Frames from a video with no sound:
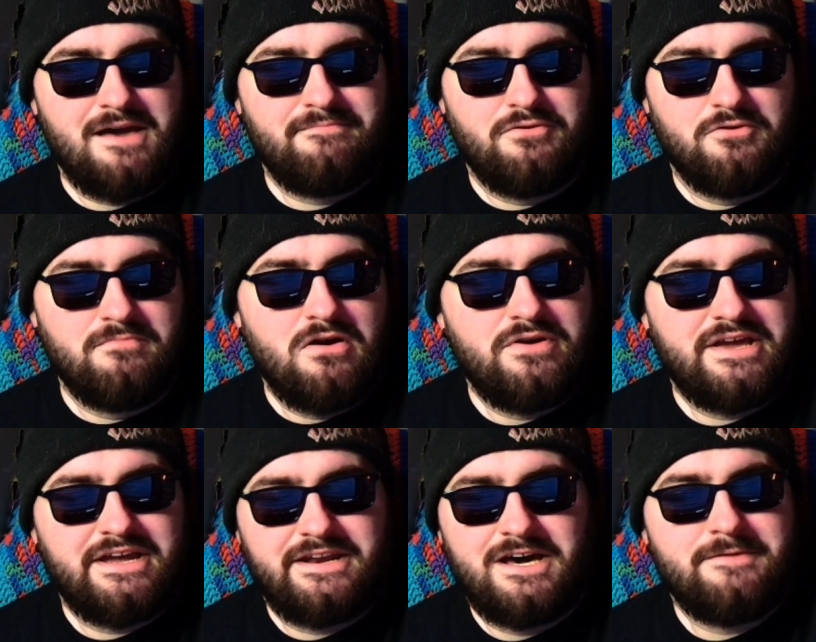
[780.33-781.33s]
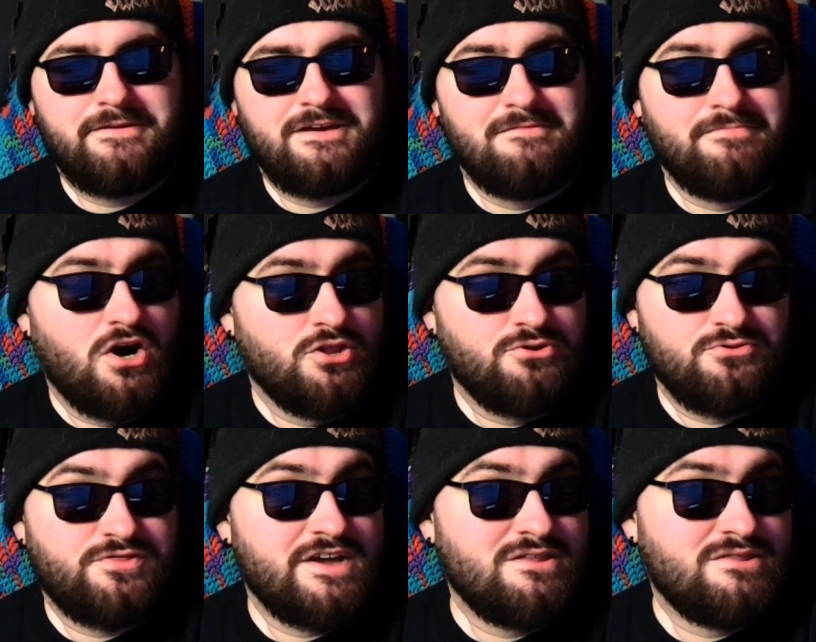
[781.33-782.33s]
promoting and hyping up other
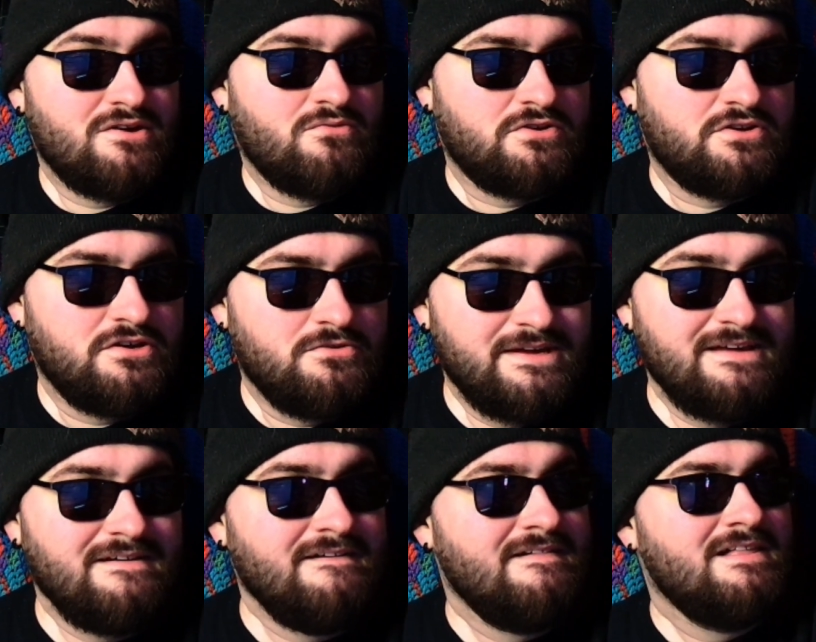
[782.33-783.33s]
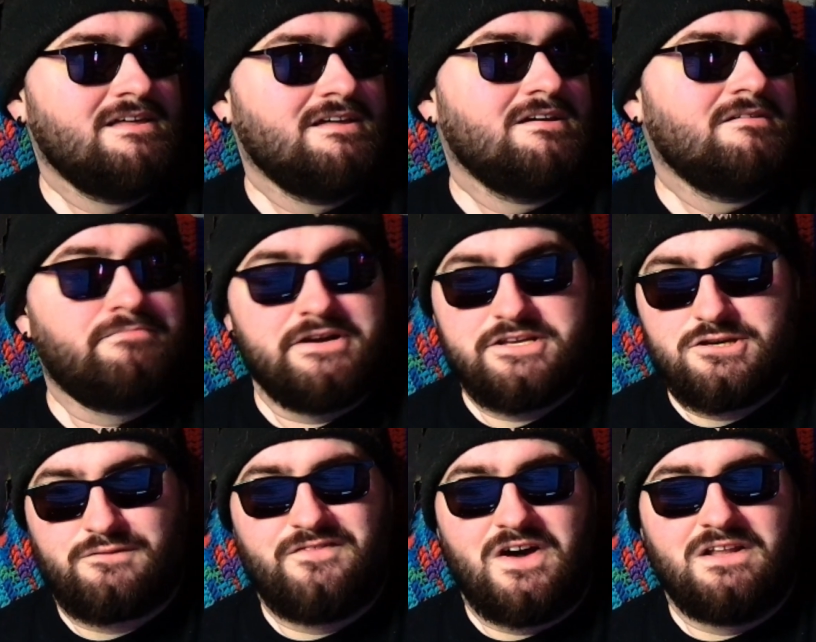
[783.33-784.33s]
things they were doing, but it
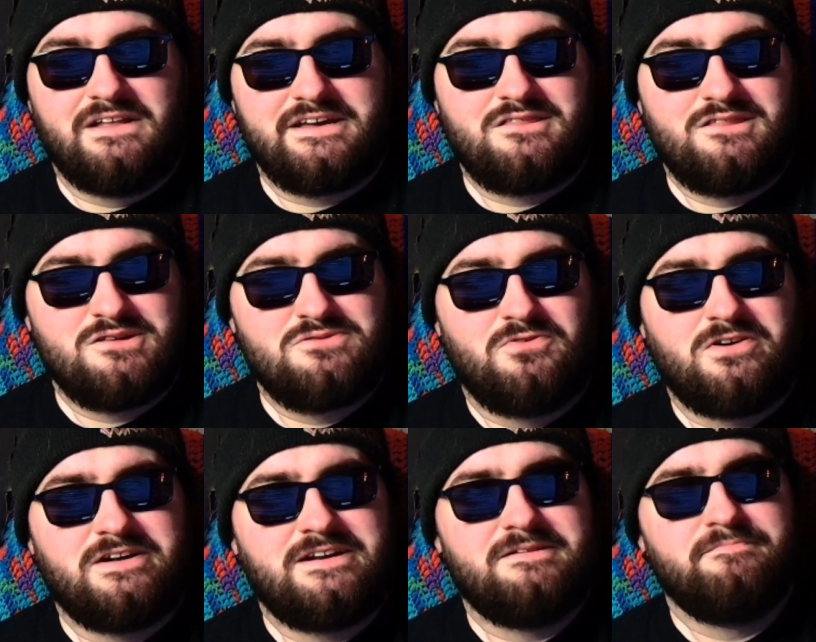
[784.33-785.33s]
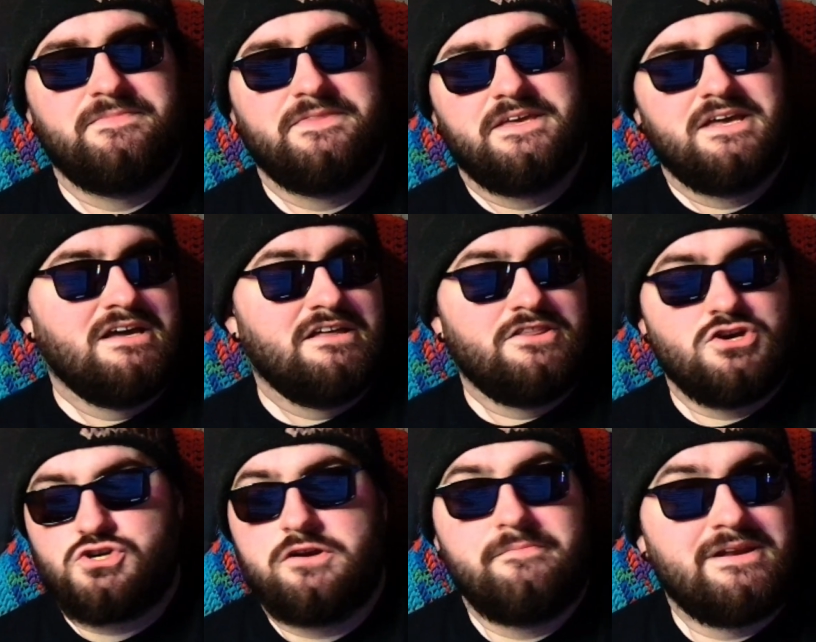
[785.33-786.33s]
just felt like this one, there
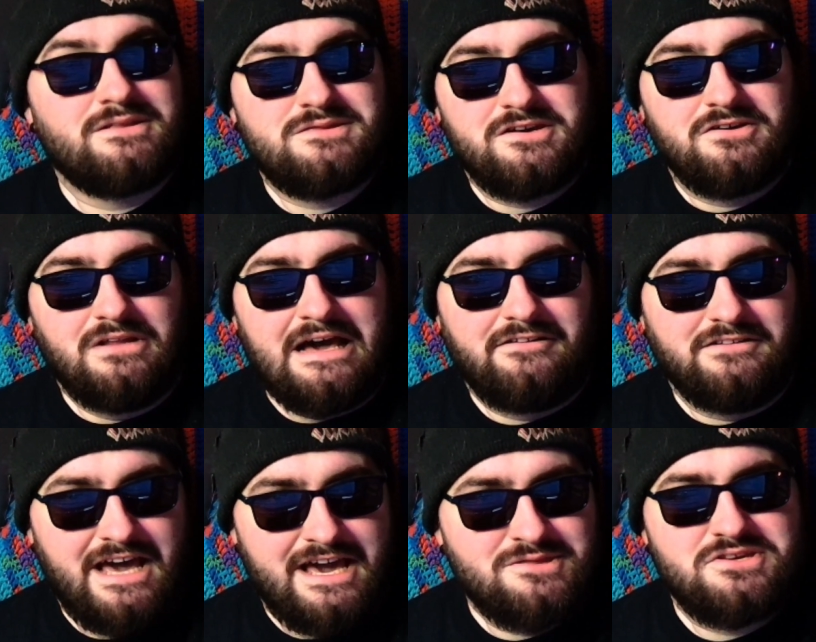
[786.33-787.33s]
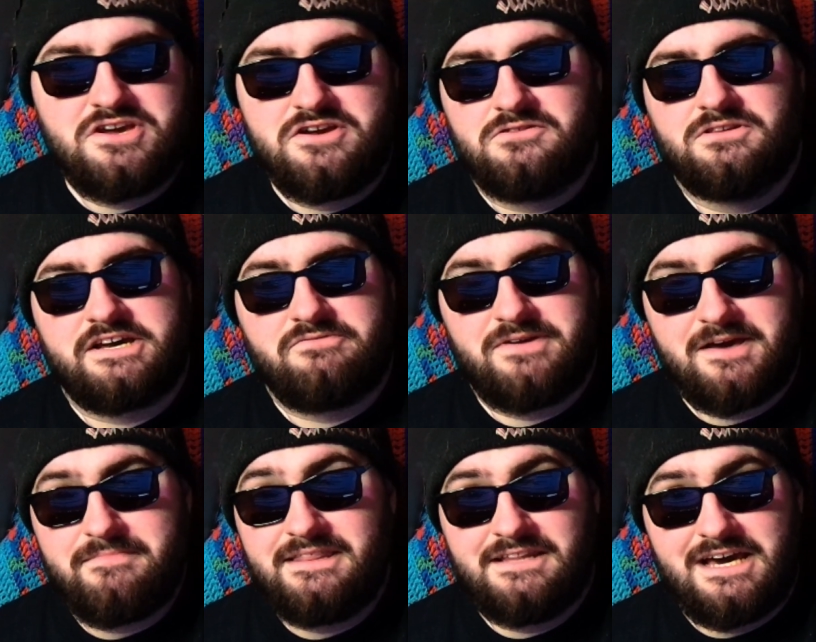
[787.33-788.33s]
should have been a single out last year. Like, when I
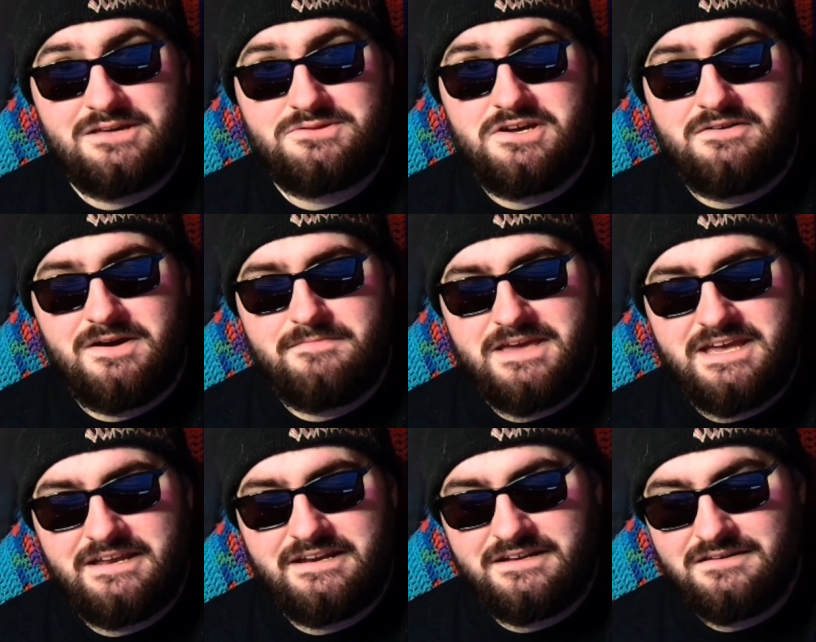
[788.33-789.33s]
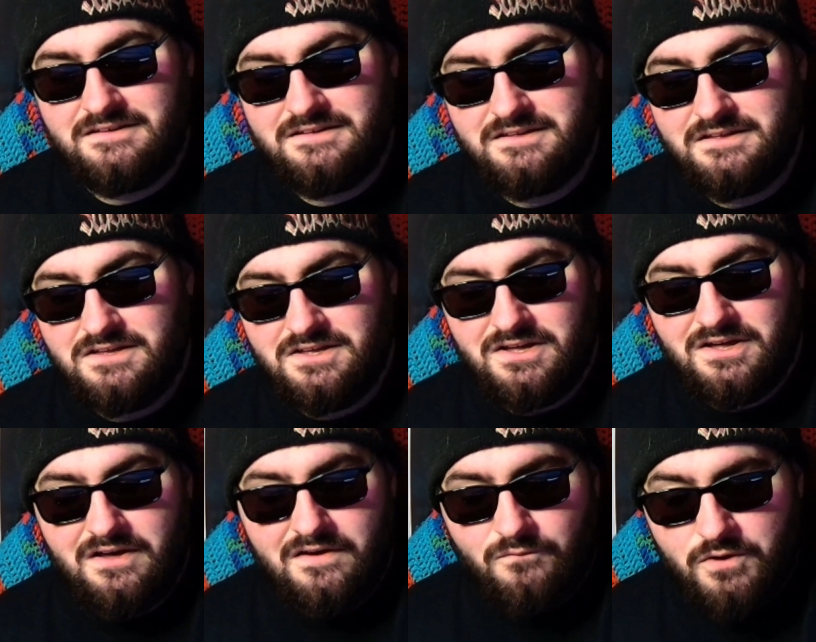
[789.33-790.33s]
mean last year, I mean
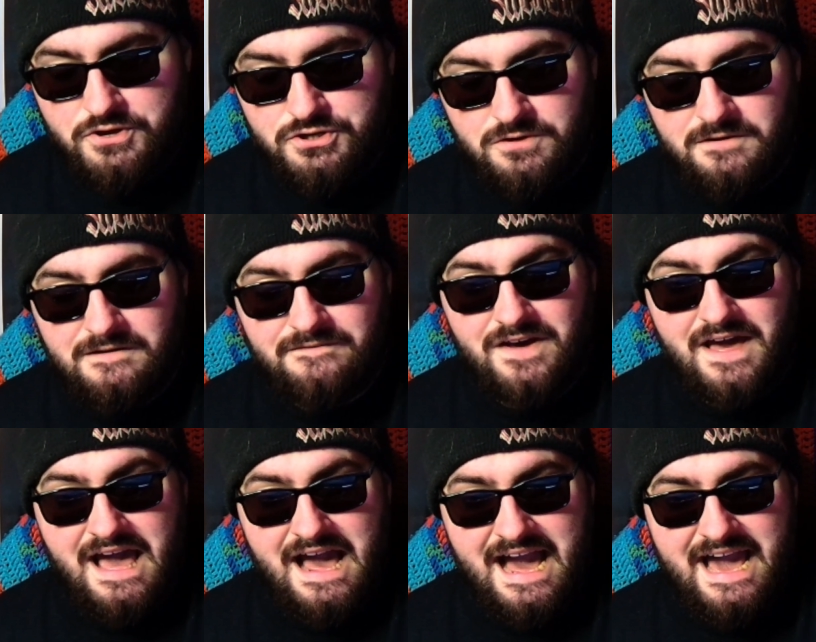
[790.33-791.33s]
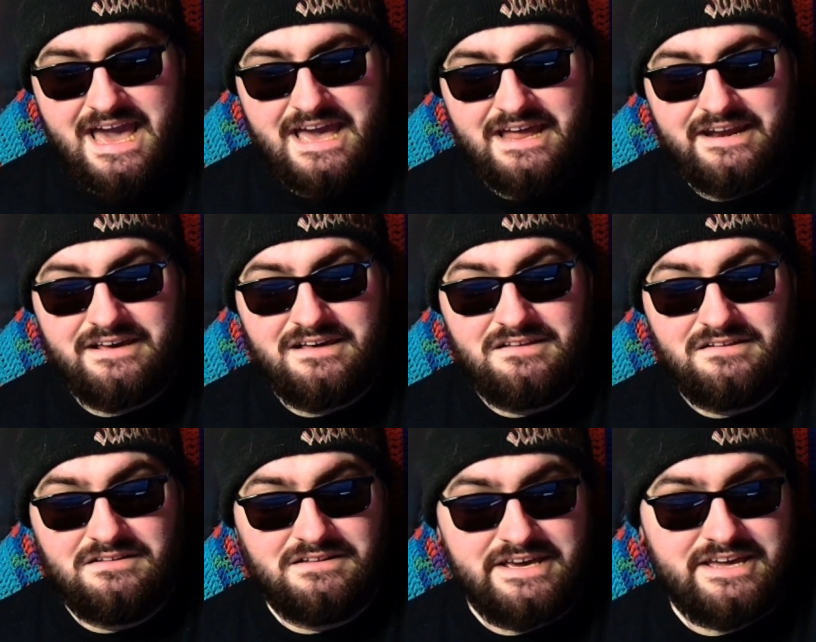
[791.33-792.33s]
we should have had,
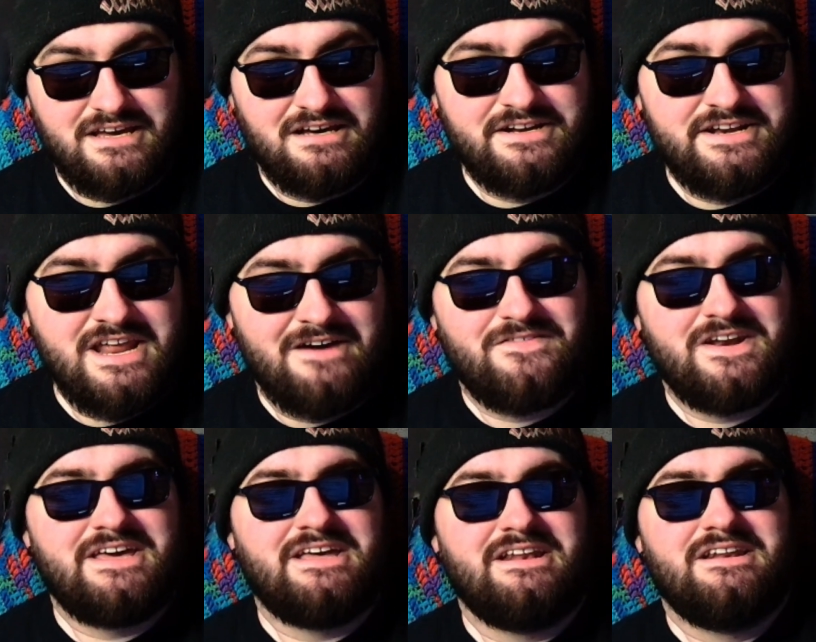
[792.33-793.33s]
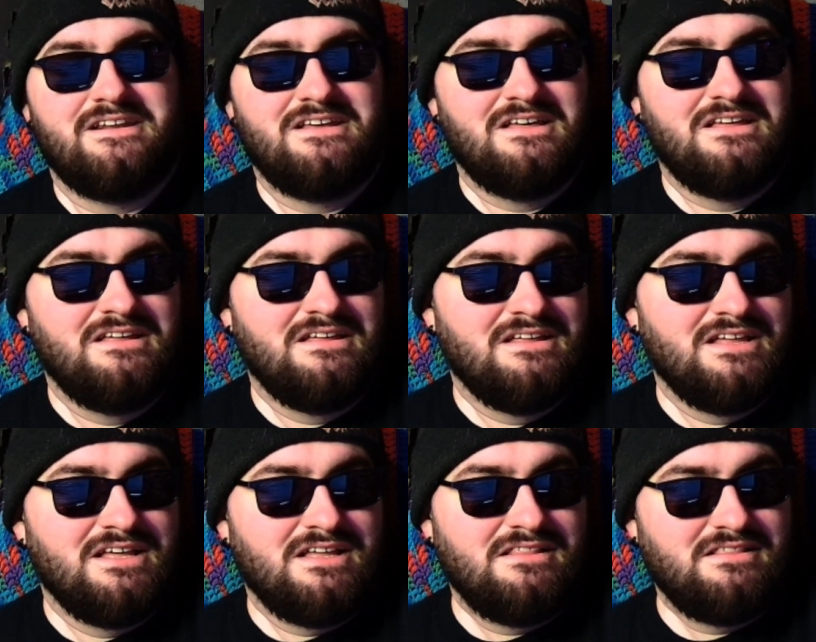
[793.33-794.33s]
like, a definite,
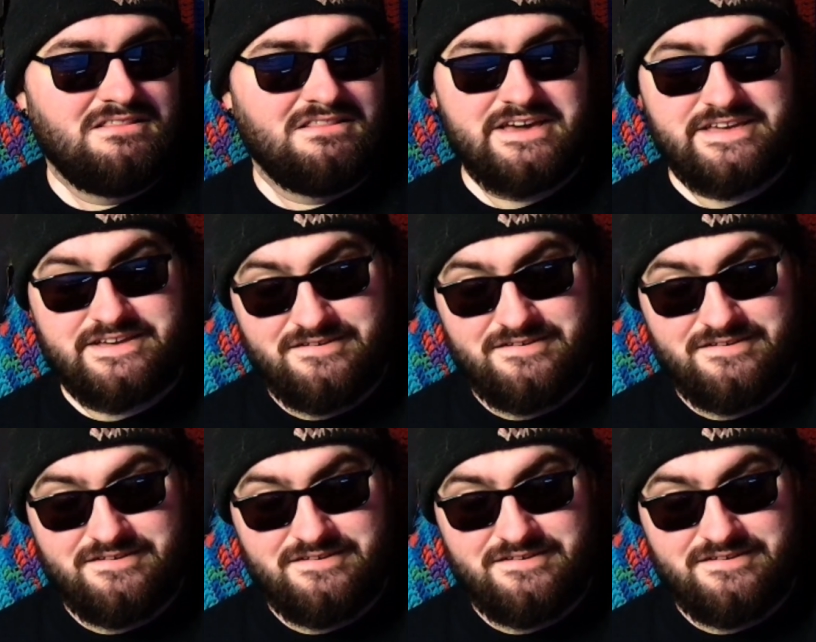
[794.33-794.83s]
like,